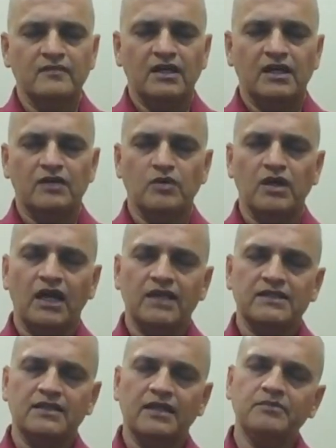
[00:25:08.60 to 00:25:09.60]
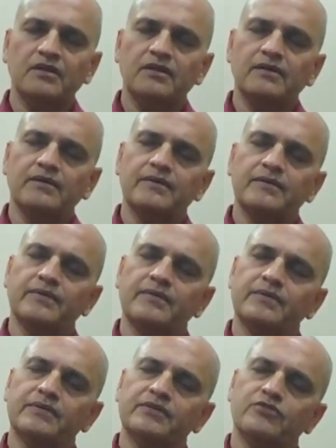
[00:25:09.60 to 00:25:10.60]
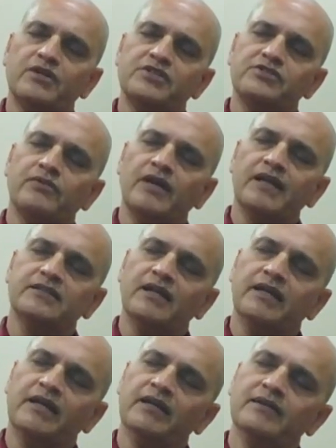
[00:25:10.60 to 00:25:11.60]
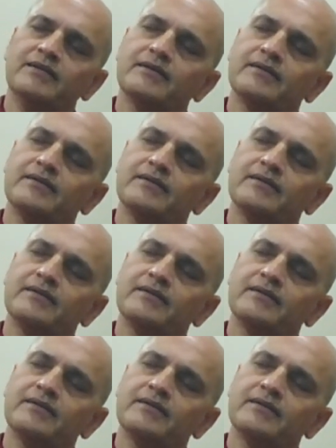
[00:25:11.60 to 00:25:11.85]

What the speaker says: And one last time. Stretch the right side again.